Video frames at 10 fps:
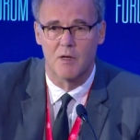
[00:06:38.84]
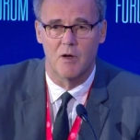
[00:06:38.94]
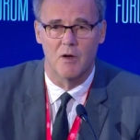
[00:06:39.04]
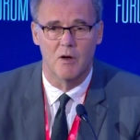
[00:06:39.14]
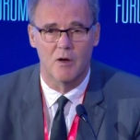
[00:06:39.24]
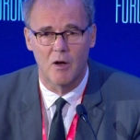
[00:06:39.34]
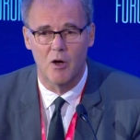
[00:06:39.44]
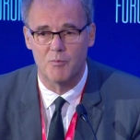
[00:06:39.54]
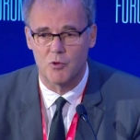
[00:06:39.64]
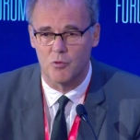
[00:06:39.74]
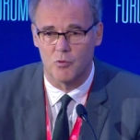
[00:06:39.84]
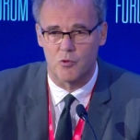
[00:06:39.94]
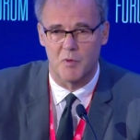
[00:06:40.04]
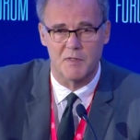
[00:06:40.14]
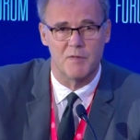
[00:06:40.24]
uh, up to
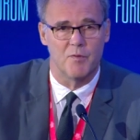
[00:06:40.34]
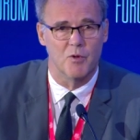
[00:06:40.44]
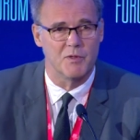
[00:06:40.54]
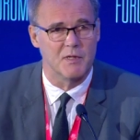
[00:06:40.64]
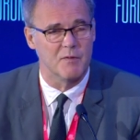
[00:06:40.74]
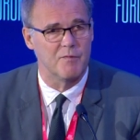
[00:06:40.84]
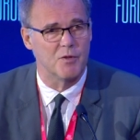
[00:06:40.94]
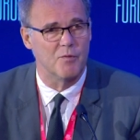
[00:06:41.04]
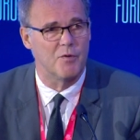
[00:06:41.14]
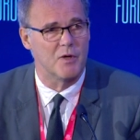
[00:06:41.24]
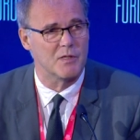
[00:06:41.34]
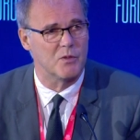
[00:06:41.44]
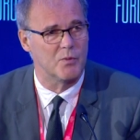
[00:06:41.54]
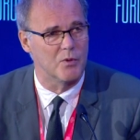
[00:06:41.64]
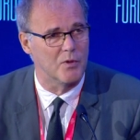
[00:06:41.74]
2040. So, for
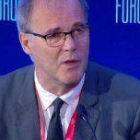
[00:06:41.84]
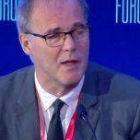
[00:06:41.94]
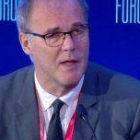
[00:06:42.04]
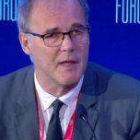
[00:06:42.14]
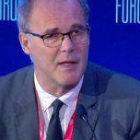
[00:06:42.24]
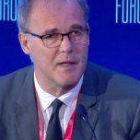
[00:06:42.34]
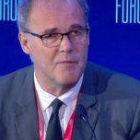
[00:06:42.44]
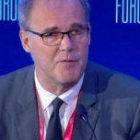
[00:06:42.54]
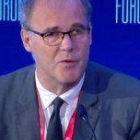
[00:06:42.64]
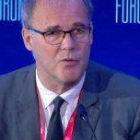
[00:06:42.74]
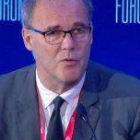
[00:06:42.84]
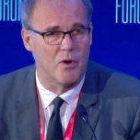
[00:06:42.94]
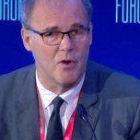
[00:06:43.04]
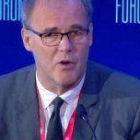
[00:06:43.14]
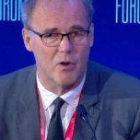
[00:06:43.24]
example, if you
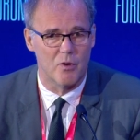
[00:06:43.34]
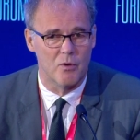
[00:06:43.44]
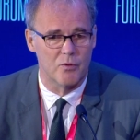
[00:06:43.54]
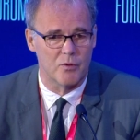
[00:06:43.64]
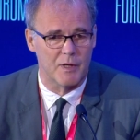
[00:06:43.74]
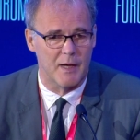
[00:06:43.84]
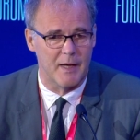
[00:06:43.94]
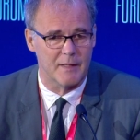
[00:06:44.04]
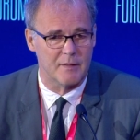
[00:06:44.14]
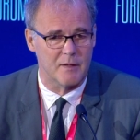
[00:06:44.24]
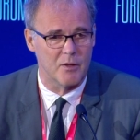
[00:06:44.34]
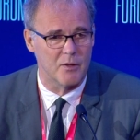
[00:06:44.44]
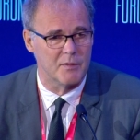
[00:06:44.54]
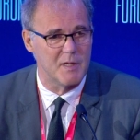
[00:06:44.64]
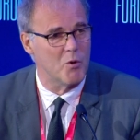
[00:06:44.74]
uh, look at
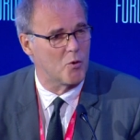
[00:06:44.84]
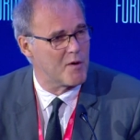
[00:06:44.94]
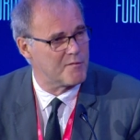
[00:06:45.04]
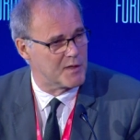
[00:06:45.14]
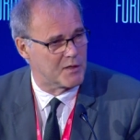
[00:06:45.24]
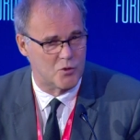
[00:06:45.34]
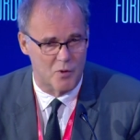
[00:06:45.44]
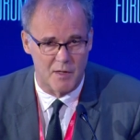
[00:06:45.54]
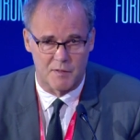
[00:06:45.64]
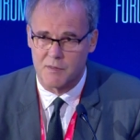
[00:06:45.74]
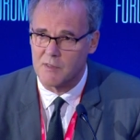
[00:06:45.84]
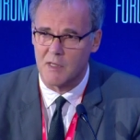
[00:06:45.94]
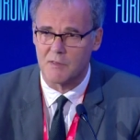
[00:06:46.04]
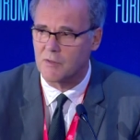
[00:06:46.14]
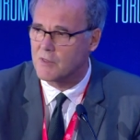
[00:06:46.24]
uh, demographic trends,
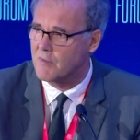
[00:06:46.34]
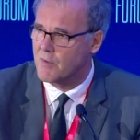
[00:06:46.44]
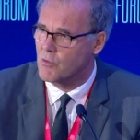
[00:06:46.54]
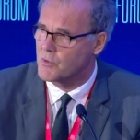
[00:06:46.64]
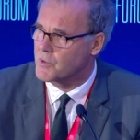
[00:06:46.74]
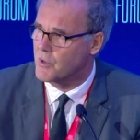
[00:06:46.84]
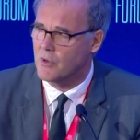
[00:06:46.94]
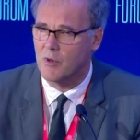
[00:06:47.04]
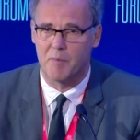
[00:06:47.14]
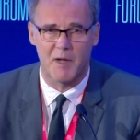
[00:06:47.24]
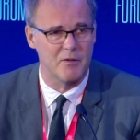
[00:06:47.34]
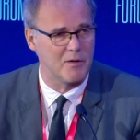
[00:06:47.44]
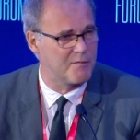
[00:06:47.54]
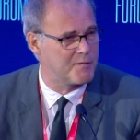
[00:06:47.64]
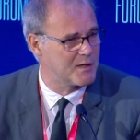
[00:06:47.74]
yesterday there was a, a,
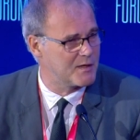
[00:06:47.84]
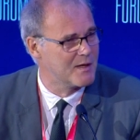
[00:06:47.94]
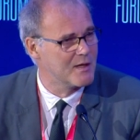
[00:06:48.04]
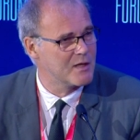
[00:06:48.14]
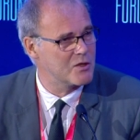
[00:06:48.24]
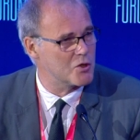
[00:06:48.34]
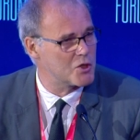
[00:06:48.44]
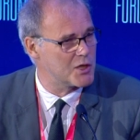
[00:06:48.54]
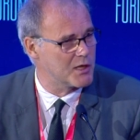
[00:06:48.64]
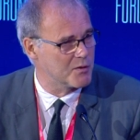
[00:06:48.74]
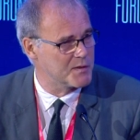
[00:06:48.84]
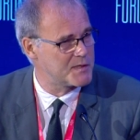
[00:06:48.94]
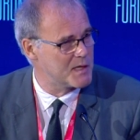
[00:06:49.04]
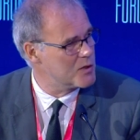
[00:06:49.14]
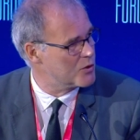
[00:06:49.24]
panel, I think, touching on
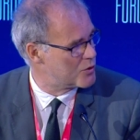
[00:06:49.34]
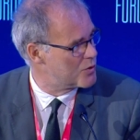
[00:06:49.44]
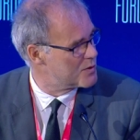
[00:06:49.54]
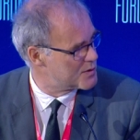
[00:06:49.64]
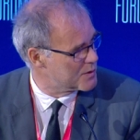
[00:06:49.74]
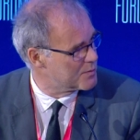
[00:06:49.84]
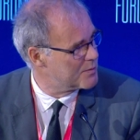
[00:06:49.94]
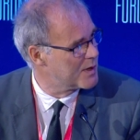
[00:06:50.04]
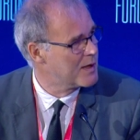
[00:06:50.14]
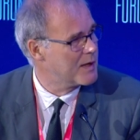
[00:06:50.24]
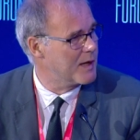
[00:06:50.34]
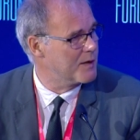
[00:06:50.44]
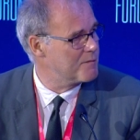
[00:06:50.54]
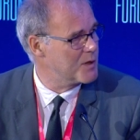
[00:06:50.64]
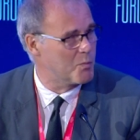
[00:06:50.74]
senior tourism
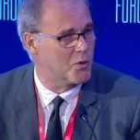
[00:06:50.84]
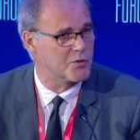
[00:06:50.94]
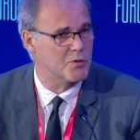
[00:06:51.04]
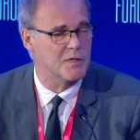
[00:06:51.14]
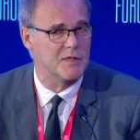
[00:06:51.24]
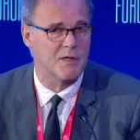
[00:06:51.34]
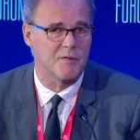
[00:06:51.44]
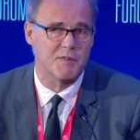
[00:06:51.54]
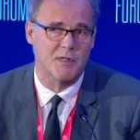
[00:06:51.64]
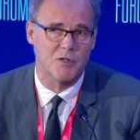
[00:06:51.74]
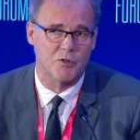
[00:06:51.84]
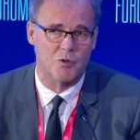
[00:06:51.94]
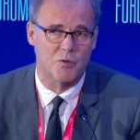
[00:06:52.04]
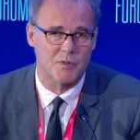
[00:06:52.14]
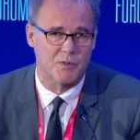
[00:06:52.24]
and the opportunity of senior
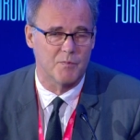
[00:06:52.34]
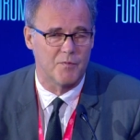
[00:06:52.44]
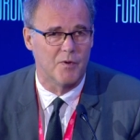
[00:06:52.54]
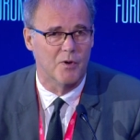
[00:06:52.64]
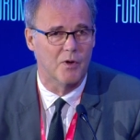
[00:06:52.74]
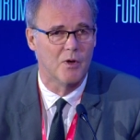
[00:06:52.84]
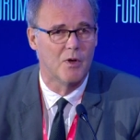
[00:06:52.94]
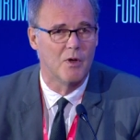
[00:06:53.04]
tourism for,